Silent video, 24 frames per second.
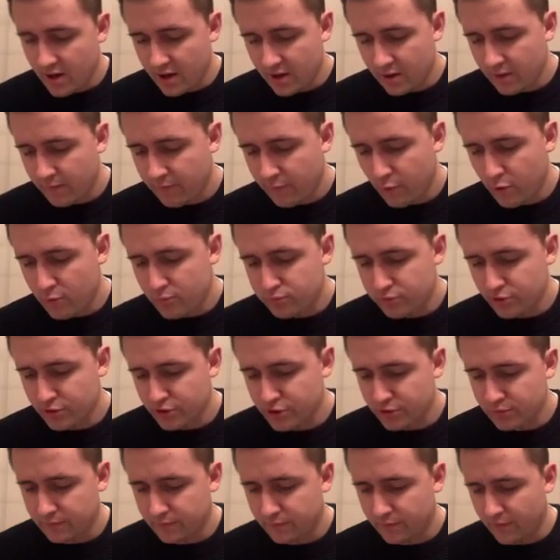and I thought Bridge
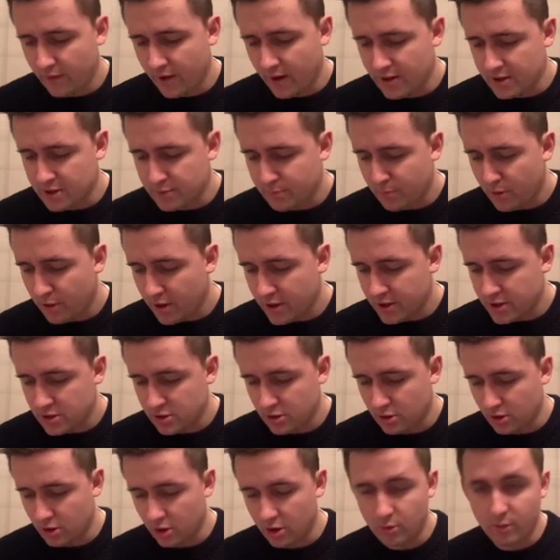of Spies
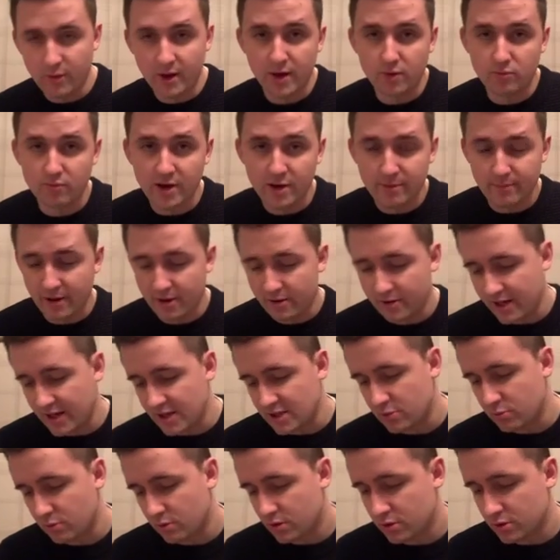could go well. Ran about an
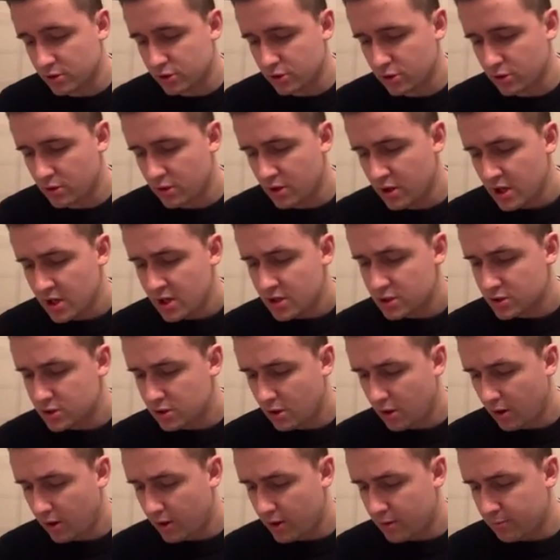8-to-1 shot.
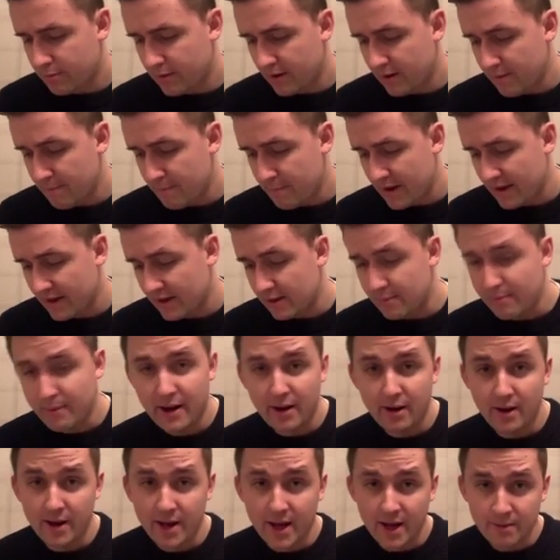Skybet, Paddy
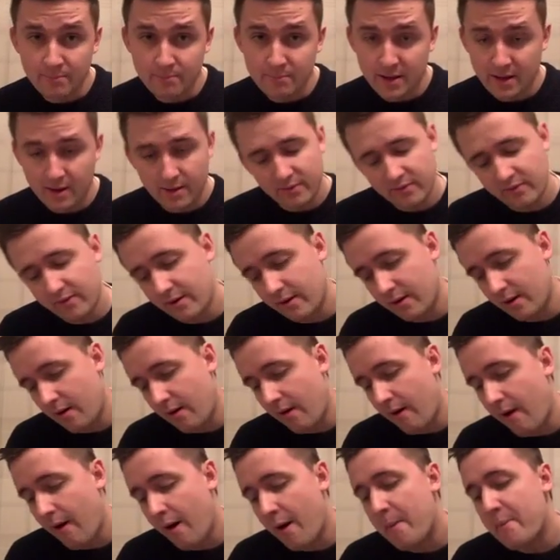Power and Betfair
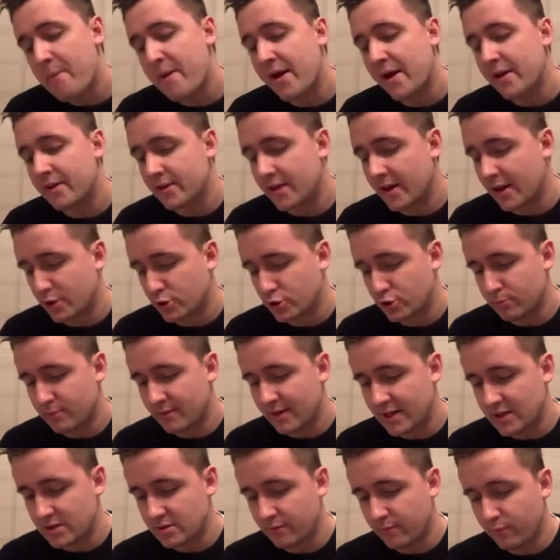are paying the extra
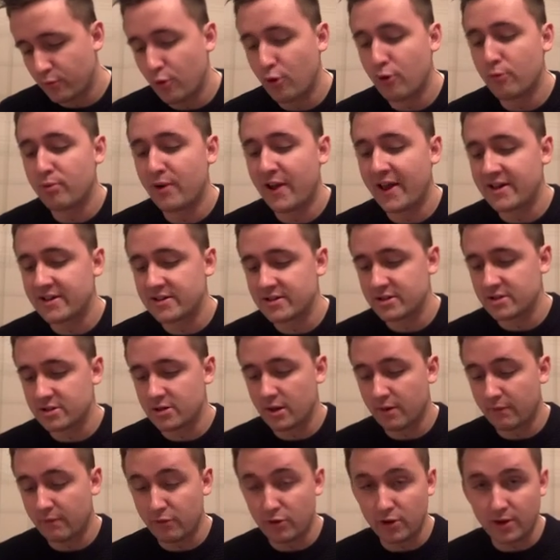place of 4 places,
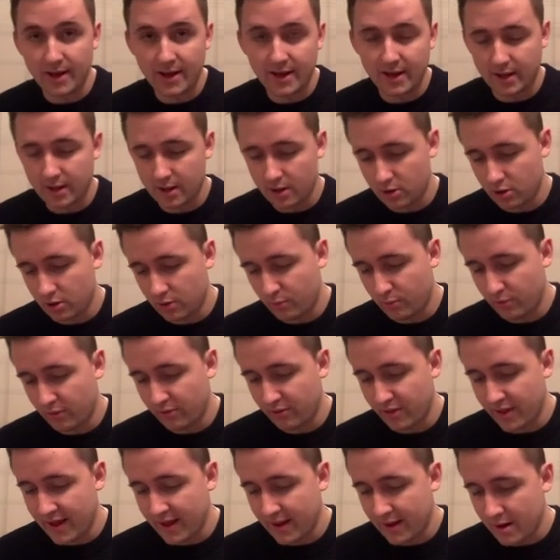so if you can get on with
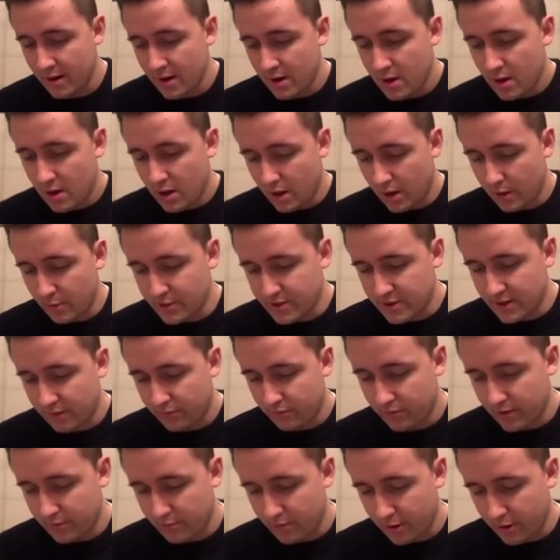there, I would
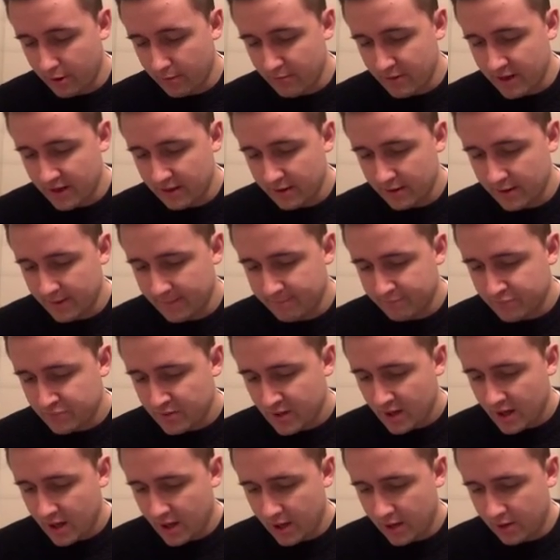definitely recommend it.
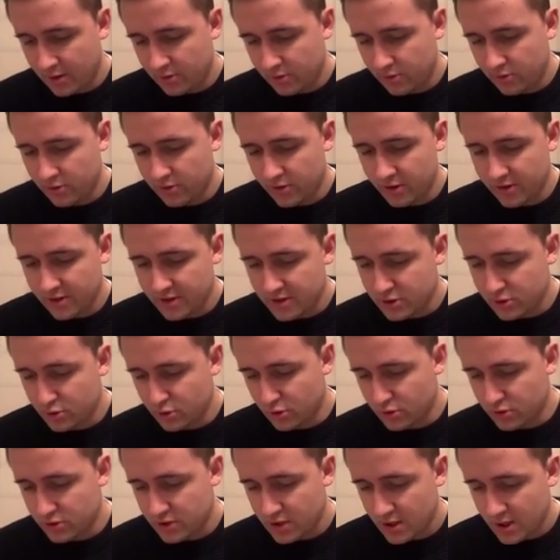And this
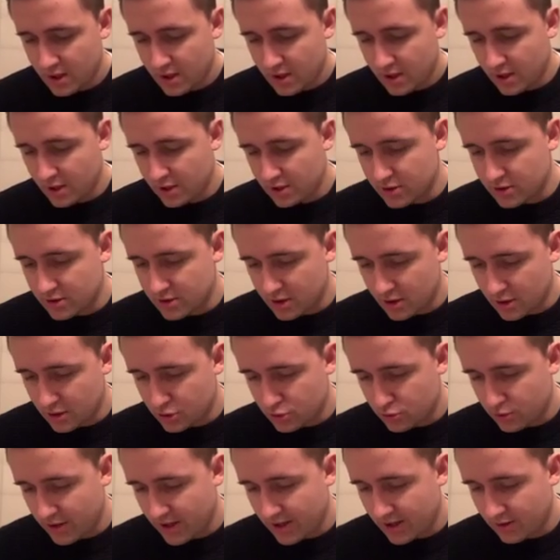horse is
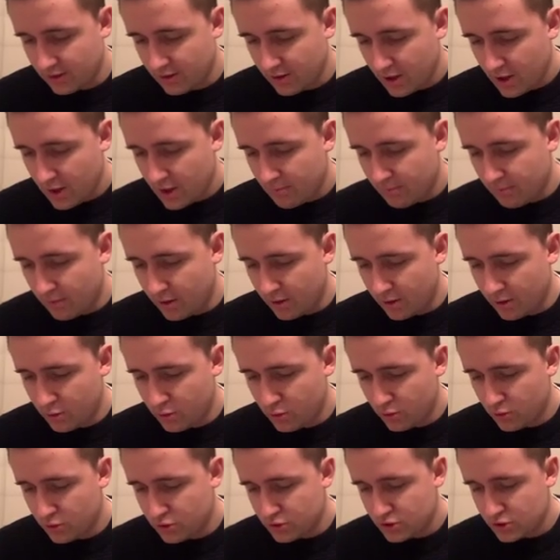trained by a
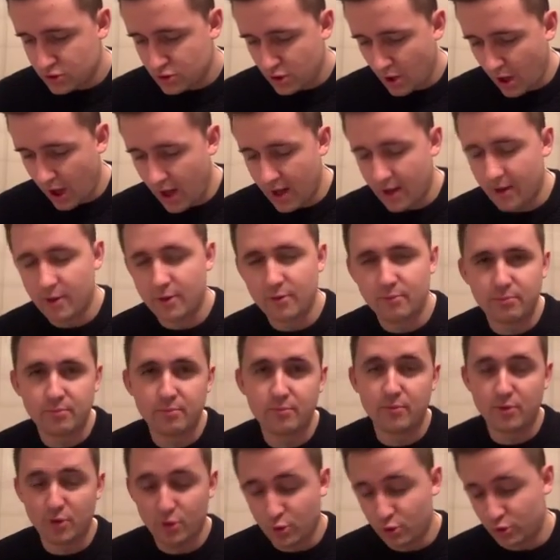
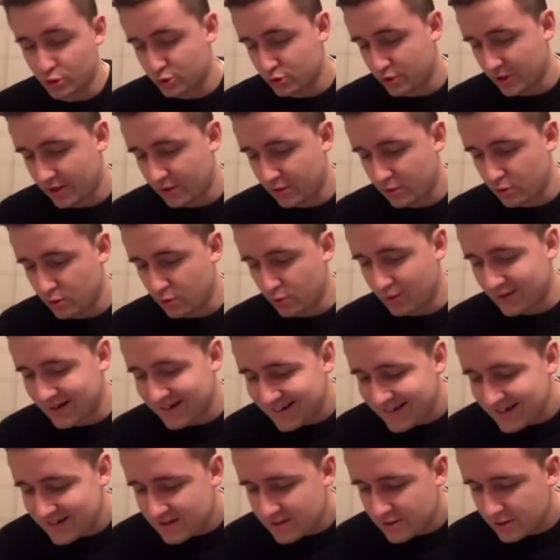horse trainer called
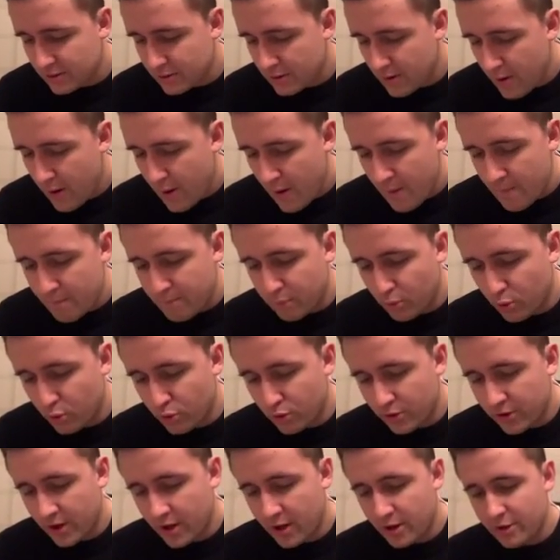Clinton
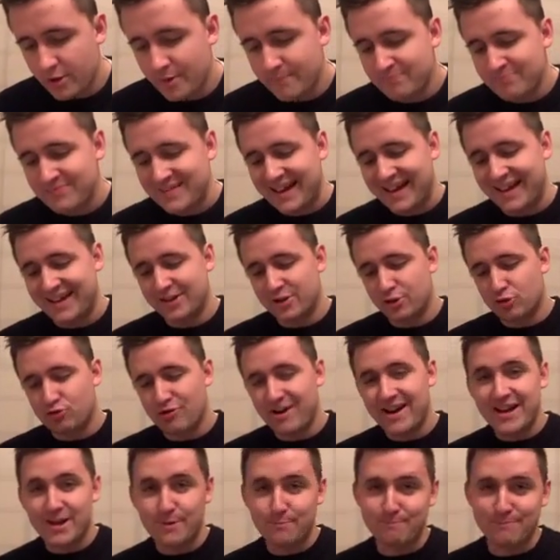Bordeaux, and
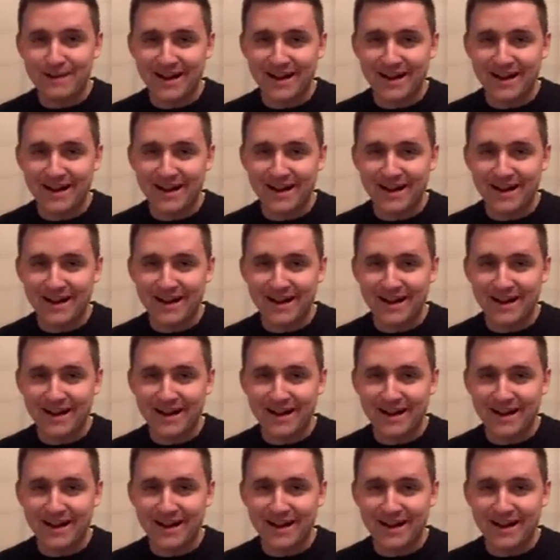Craig